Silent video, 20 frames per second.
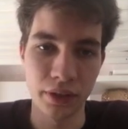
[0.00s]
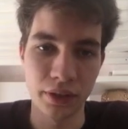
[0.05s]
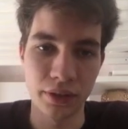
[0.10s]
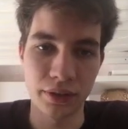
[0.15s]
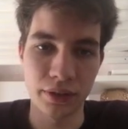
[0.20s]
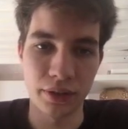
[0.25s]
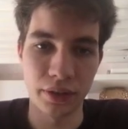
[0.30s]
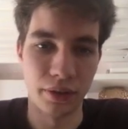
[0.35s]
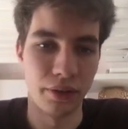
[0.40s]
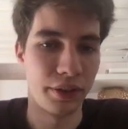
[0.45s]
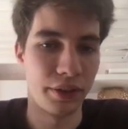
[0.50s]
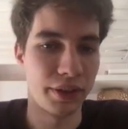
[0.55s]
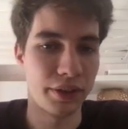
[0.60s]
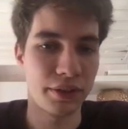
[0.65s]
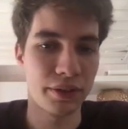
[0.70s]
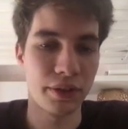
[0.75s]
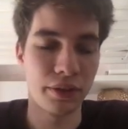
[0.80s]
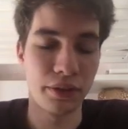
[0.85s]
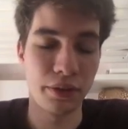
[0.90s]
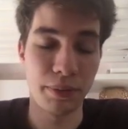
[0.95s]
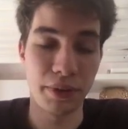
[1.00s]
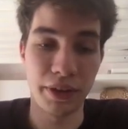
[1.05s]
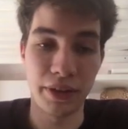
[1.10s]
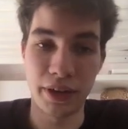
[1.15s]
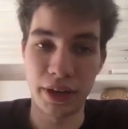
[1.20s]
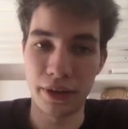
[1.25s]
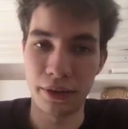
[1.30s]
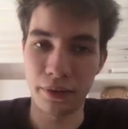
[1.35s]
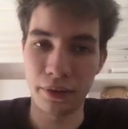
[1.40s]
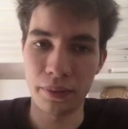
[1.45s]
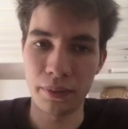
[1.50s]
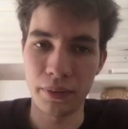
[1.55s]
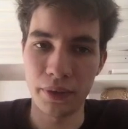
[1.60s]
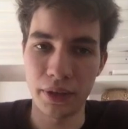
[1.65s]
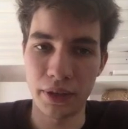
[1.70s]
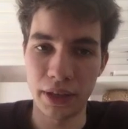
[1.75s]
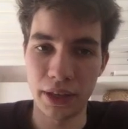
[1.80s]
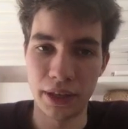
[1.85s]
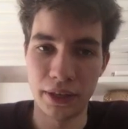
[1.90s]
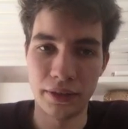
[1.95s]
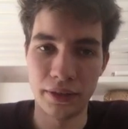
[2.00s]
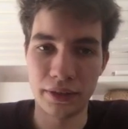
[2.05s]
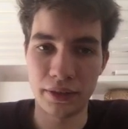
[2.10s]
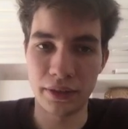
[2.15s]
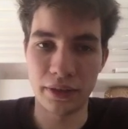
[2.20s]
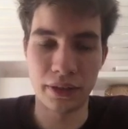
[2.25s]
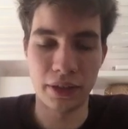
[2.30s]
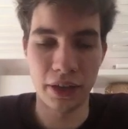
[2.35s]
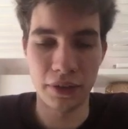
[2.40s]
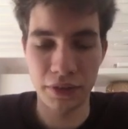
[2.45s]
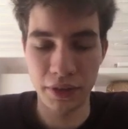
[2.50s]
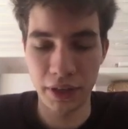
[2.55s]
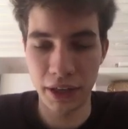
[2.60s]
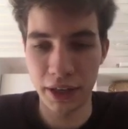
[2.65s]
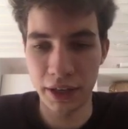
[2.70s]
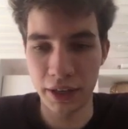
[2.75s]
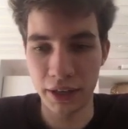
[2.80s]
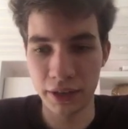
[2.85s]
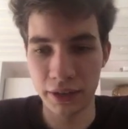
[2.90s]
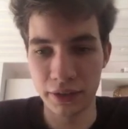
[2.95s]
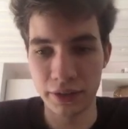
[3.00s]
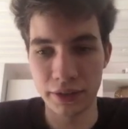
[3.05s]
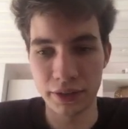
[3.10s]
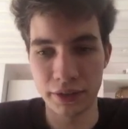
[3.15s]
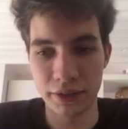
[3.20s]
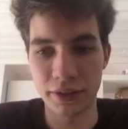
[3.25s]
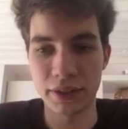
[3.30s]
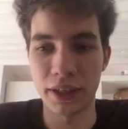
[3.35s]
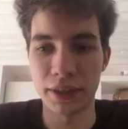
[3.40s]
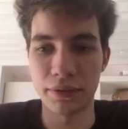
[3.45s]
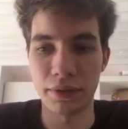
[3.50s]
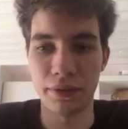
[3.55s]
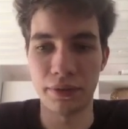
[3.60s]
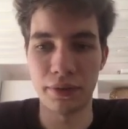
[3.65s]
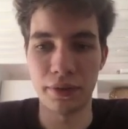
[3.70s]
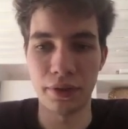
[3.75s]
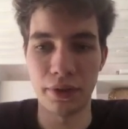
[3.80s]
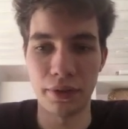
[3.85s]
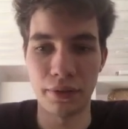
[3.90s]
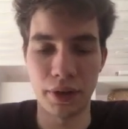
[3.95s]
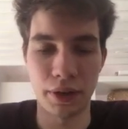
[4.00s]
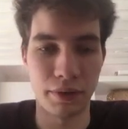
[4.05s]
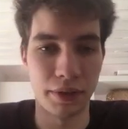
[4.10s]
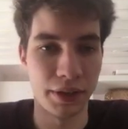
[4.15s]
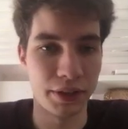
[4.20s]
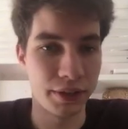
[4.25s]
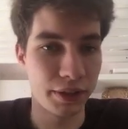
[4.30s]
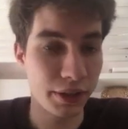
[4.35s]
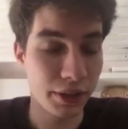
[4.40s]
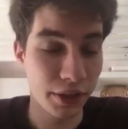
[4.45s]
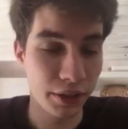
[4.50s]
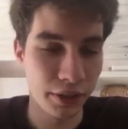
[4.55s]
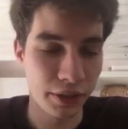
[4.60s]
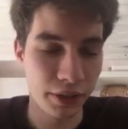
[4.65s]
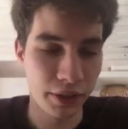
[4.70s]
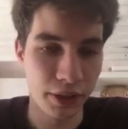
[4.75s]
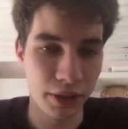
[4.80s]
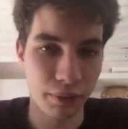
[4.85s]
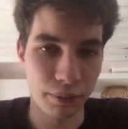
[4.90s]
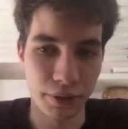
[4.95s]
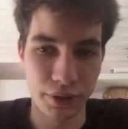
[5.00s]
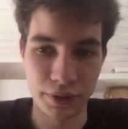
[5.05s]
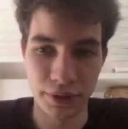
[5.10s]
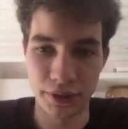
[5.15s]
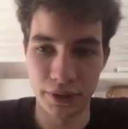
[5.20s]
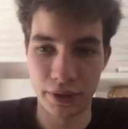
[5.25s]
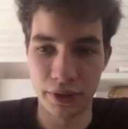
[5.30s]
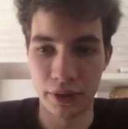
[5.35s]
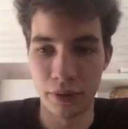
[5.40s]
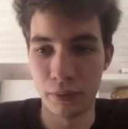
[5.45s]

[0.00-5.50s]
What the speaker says: So this is going to be the algorithm, and FTRL stands for follow the regularized leader, which is a